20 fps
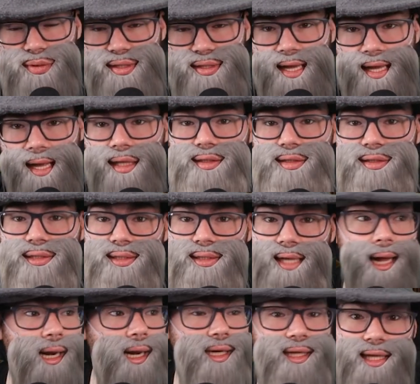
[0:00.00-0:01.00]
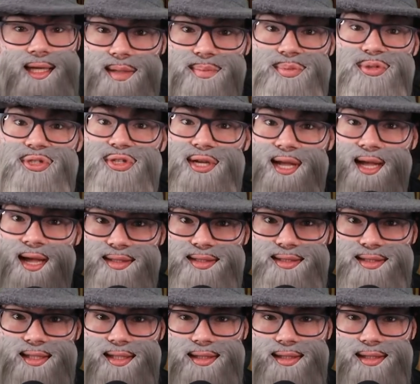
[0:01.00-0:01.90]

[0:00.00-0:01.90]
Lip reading: intense and it keeps you guessing.